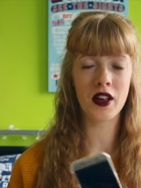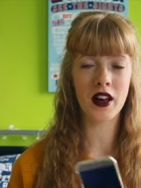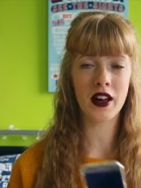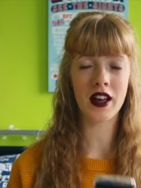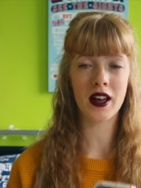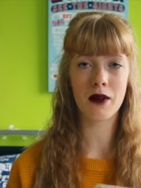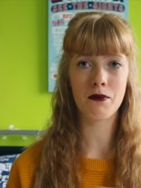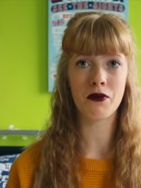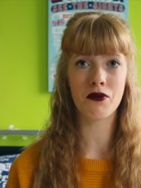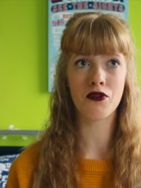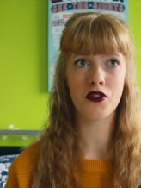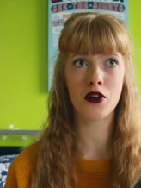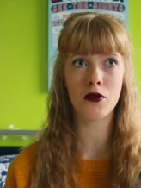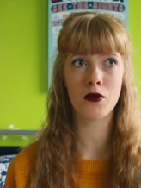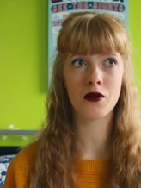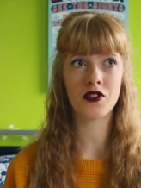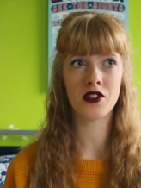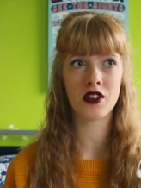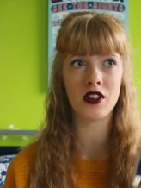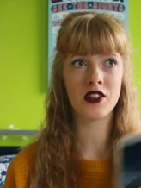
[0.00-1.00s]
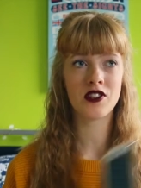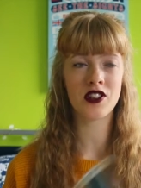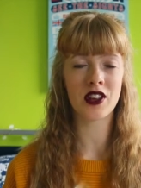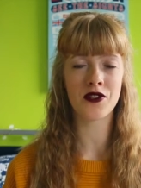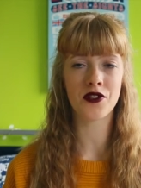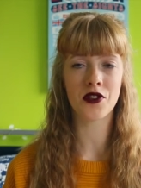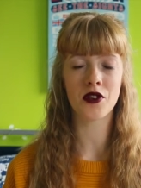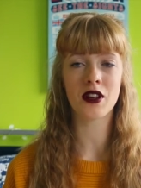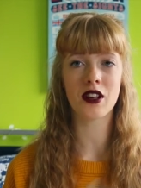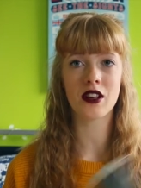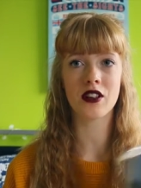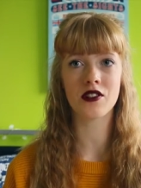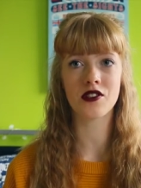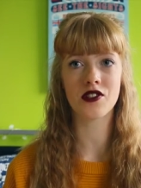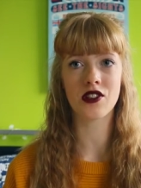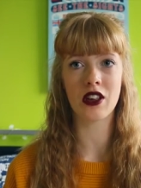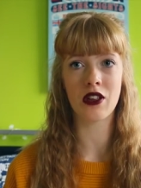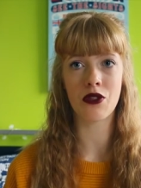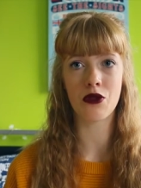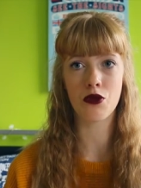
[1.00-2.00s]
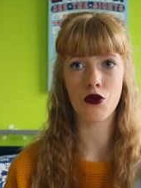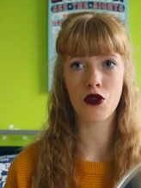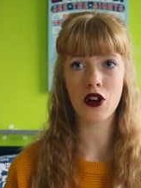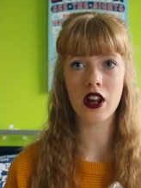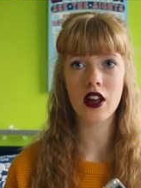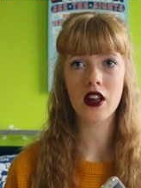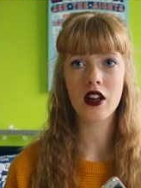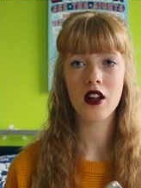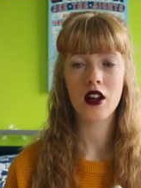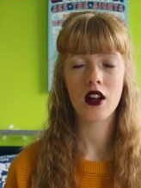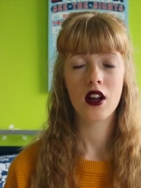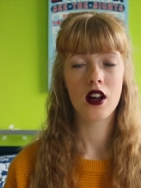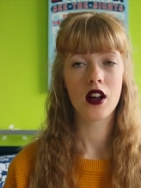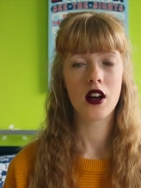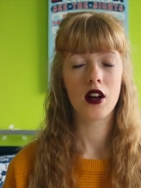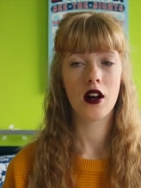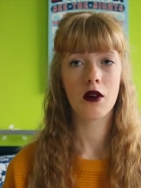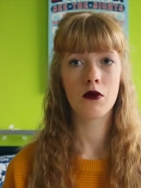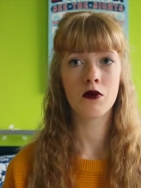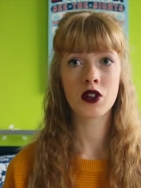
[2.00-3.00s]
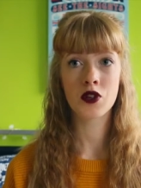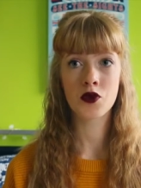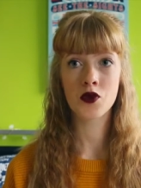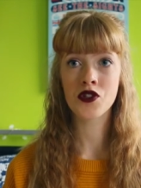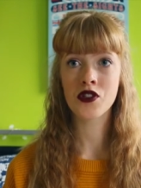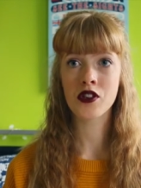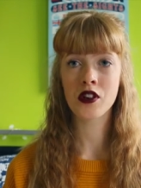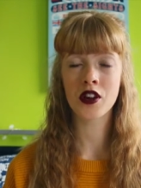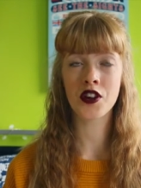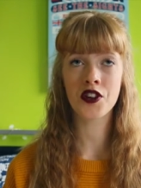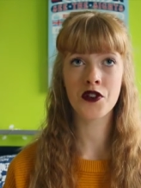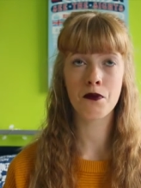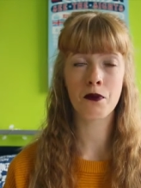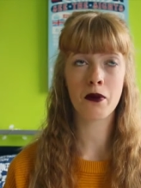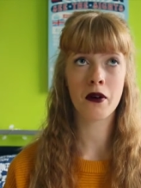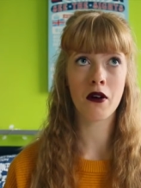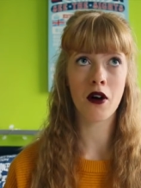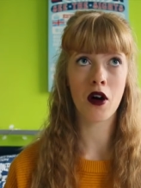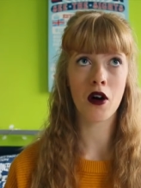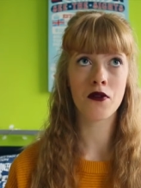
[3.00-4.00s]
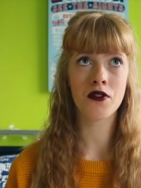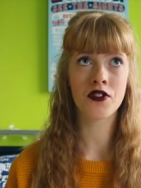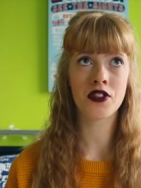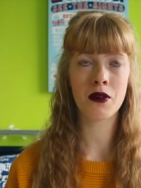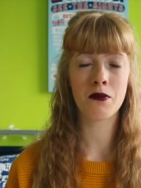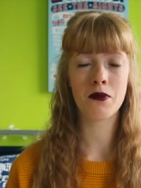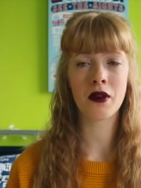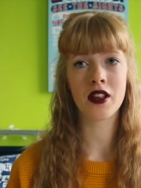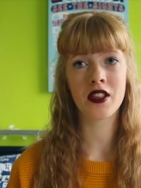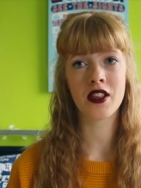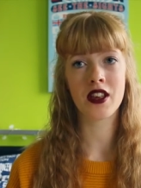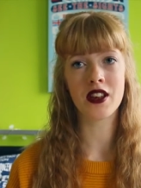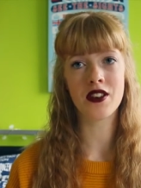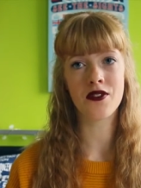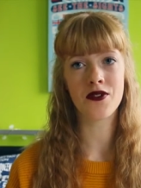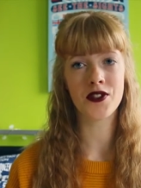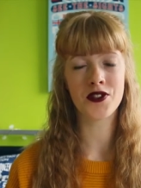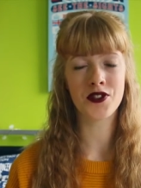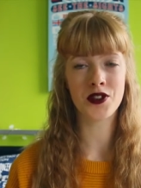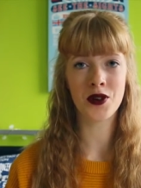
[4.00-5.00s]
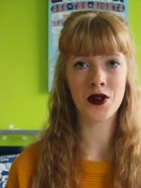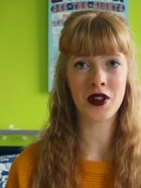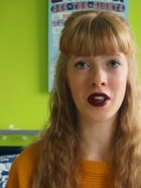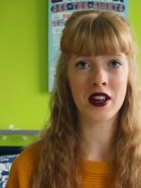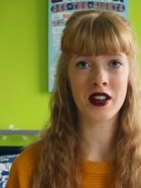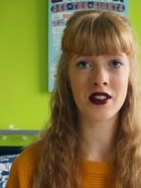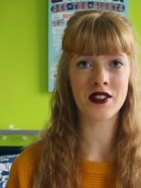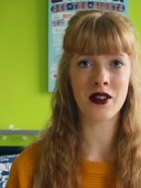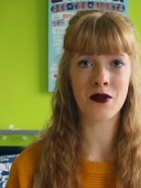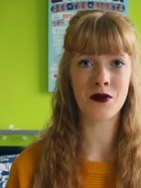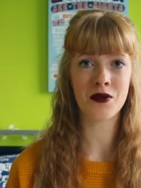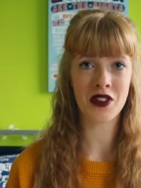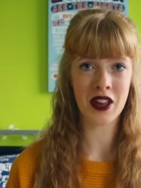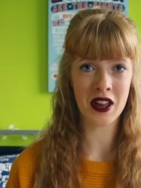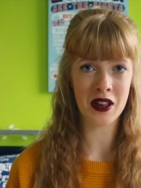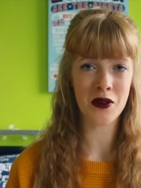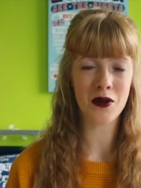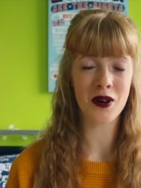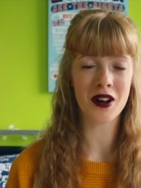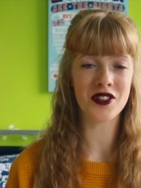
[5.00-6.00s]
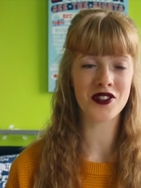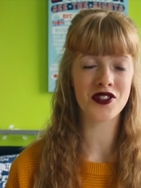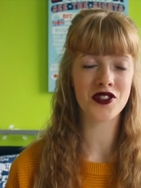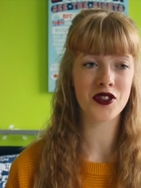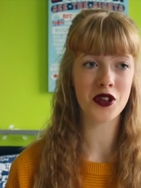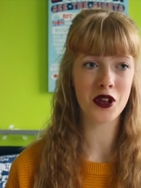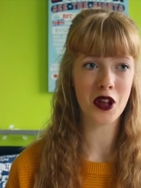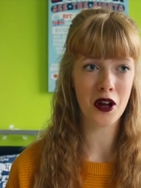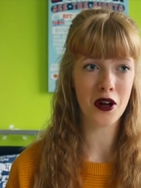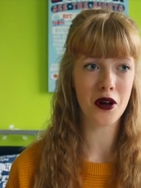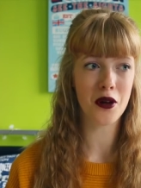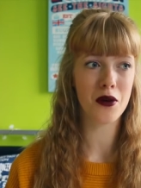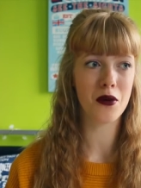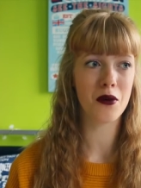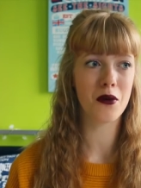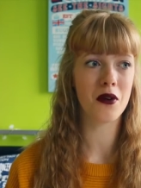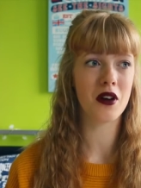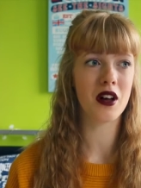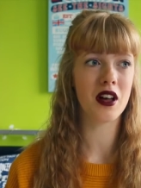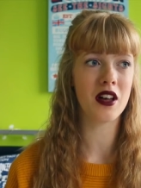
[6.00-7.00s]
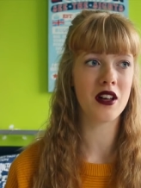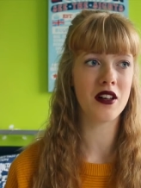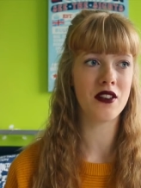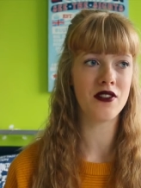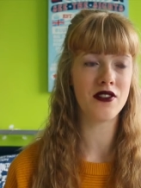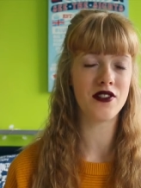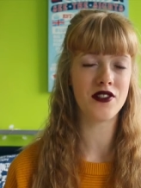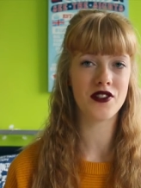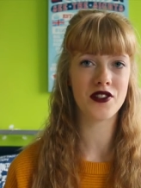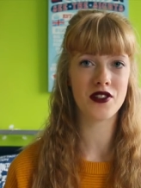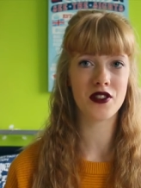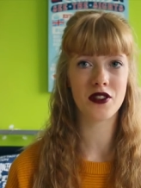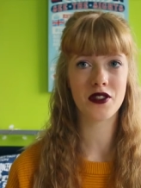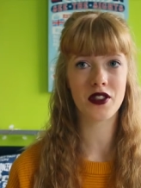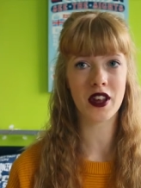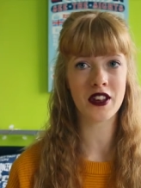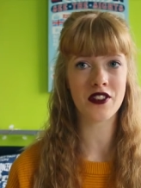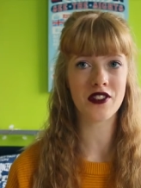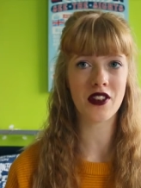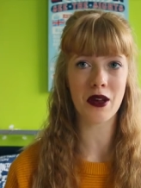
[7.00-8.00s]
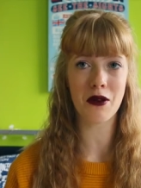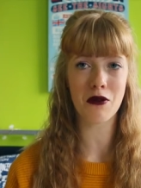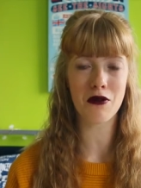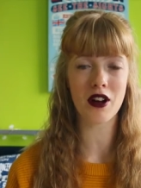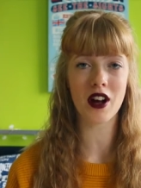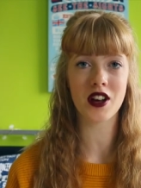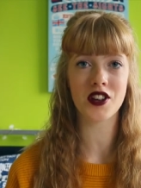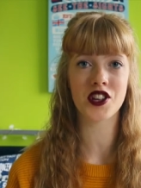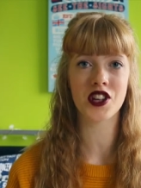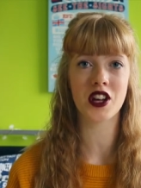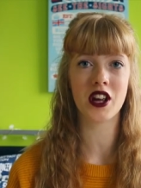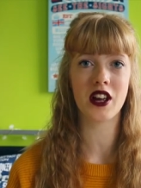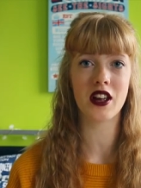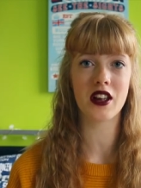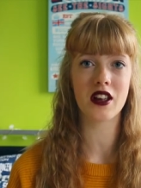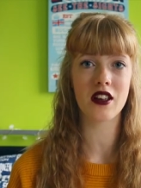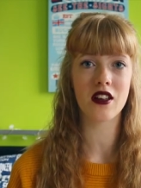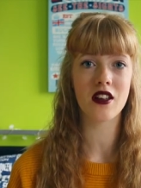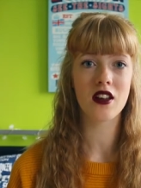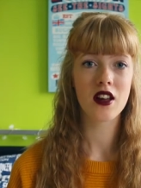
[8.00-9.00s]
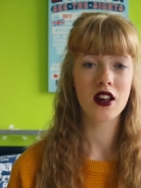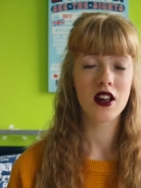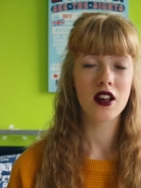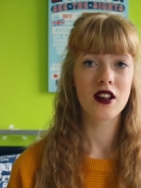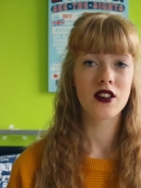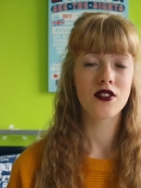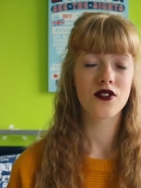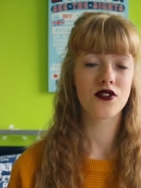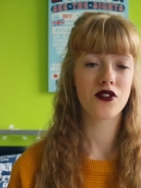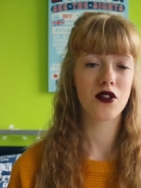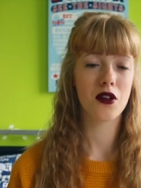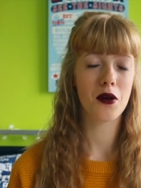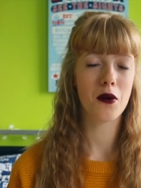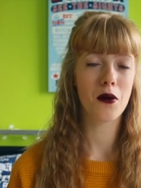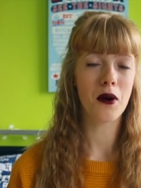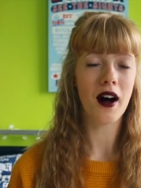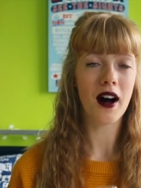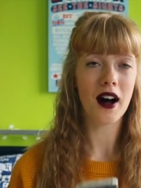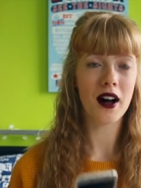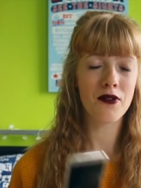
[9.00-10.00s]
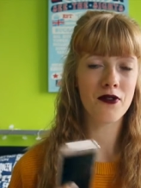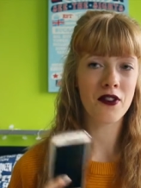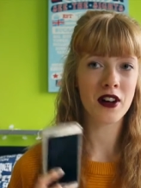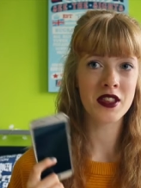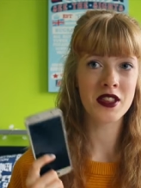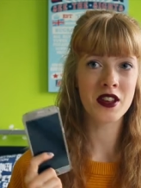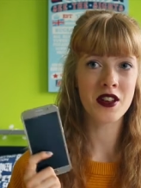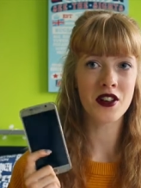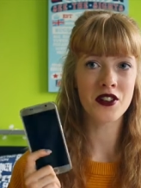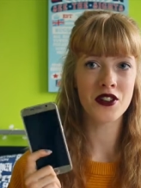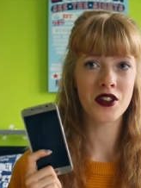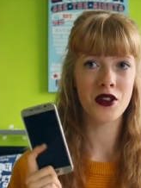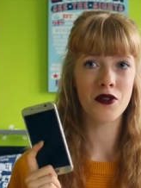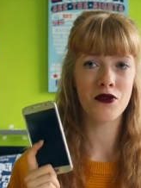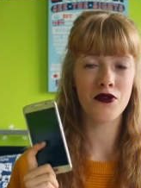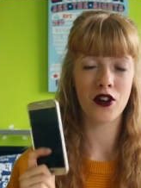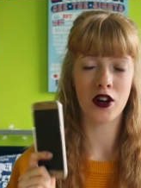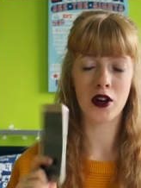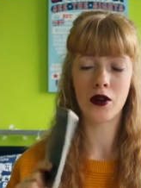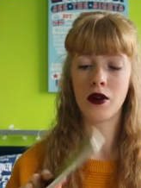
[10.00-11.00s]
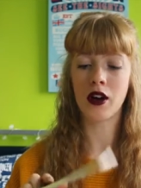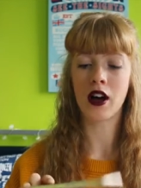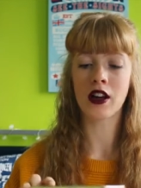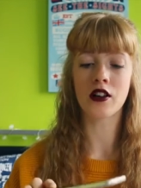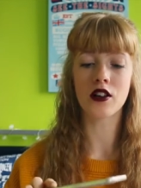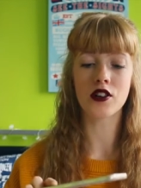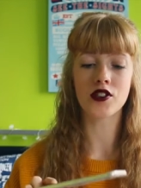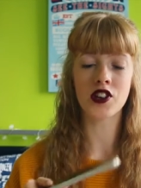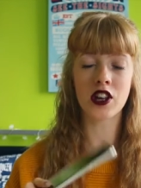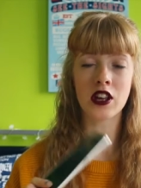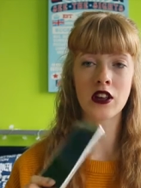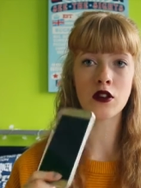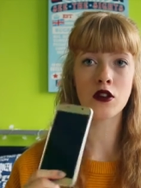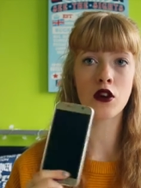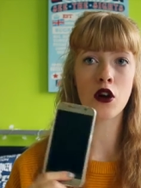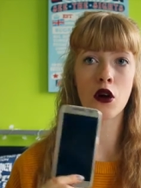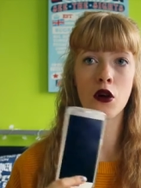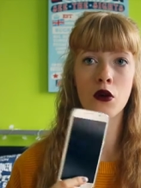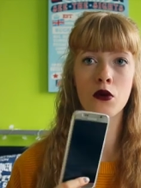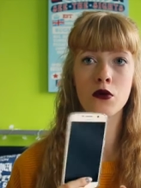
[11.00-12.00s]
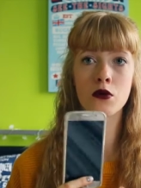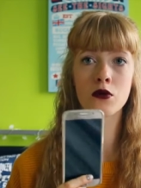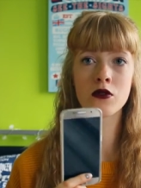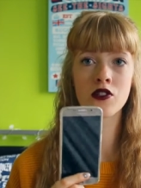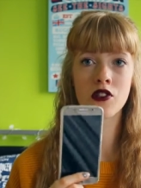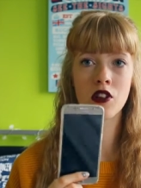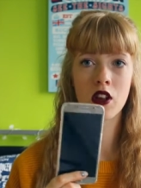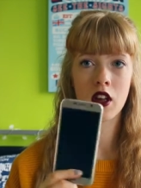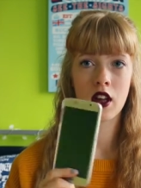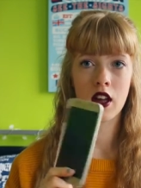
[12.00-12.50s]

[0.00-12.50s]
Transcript: that I had before was the Samsung Galaxy 3, which was good, but obviously by the end of the 2 years it was getting quite slow and things kept crashing. So I finally got a new phone. I got it in gold,